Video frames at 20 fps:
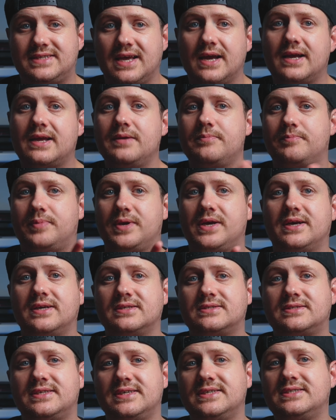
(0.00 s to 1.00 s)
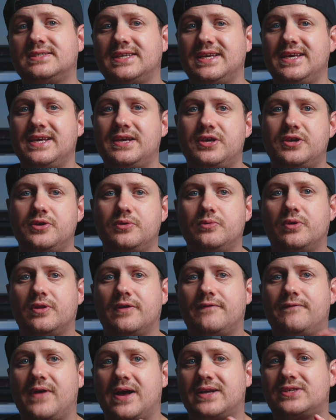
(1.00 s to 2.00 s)
second, because this EQ
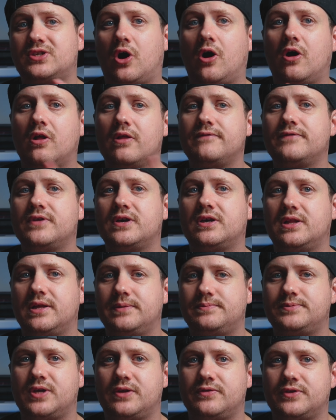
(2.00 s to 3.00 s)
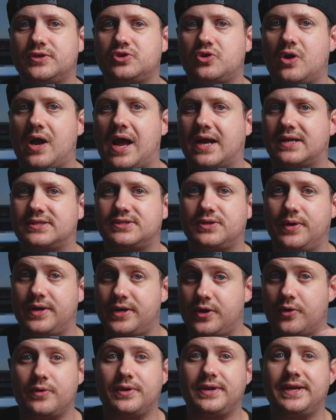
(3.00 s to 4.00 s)
will affect all of the clips on the track, so
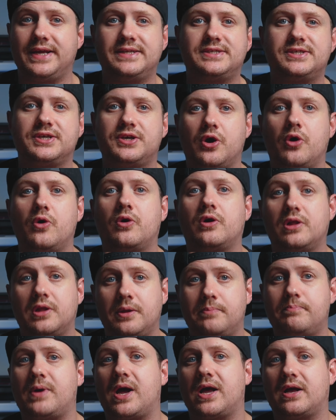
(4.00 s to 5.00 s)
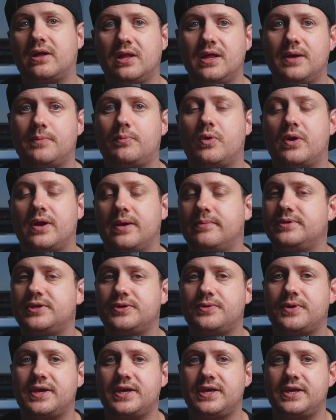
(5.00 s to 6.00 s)
I don't need to go clip by clip when I'm
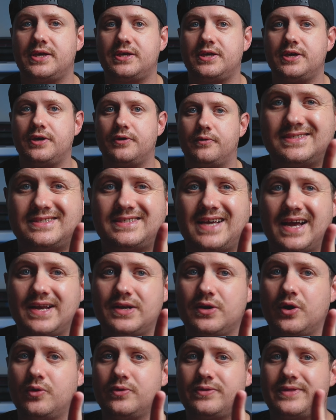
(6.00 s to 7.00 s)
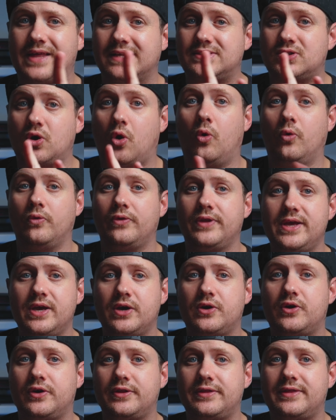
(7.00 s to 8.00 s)
doing EQ. Side note, that's only
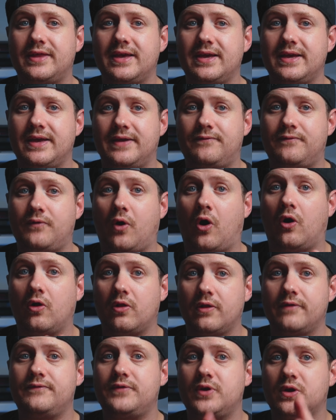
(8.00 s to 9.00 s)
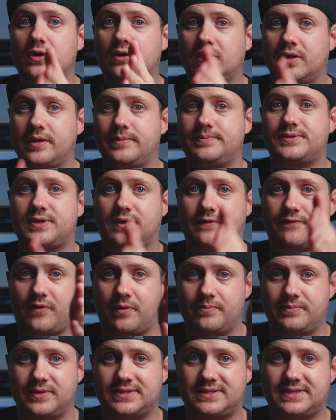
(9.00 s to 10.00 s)
a good thing if all of your clips are
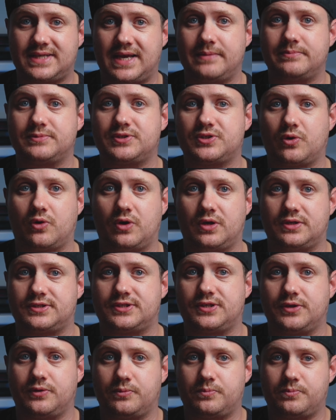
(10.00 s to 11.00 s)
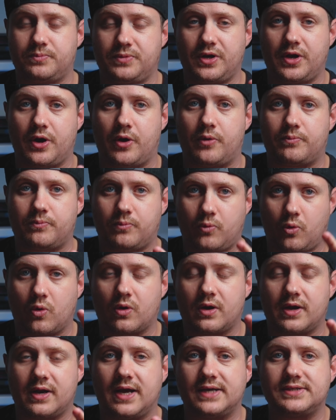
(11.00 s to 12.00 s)
from the same source, so, you know,
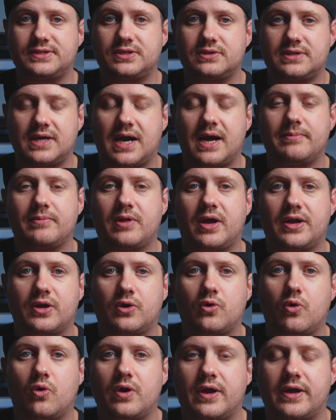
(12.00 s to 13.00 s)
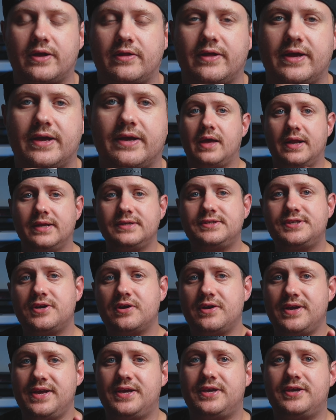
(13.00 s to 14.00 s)
organize your timeline accordingly. Getting to
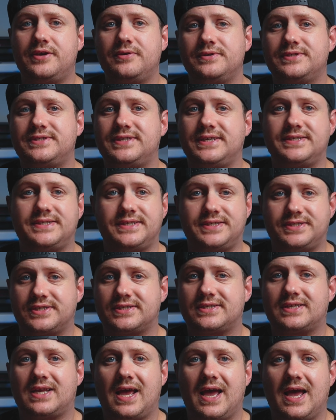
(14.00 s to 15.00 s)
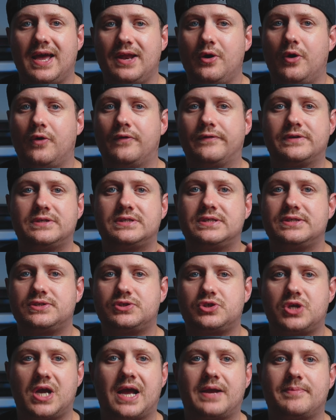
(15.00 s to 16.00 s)
your EQ is easy. Just head over to the
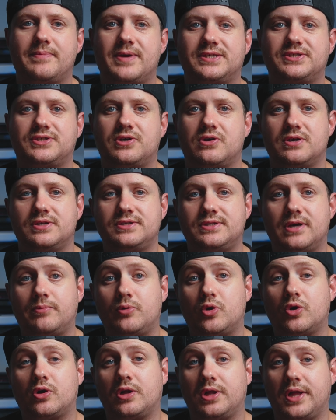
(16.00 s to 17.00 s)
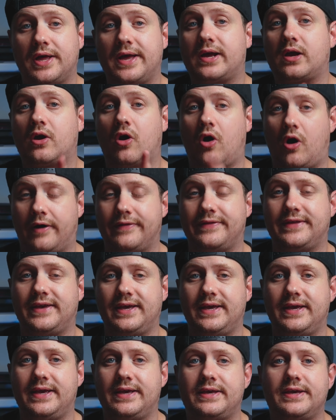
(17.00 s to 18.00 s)
track mixer and double click on
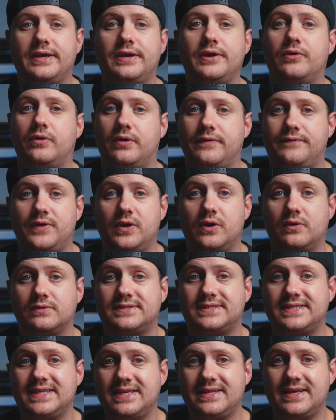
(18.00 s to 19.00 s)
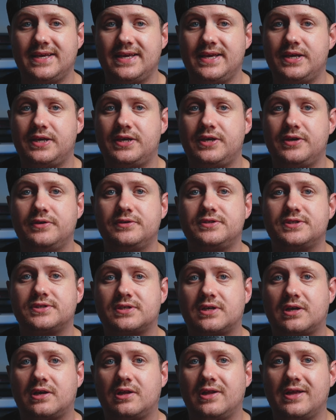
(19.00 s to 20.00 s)
the EQ. If you don't see the EQ,
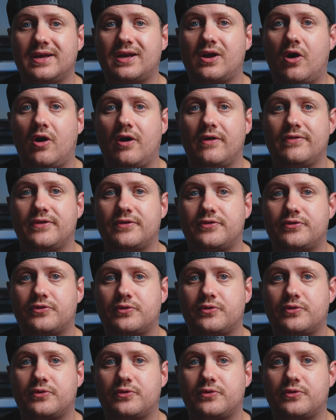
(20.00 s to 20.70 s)
just click on the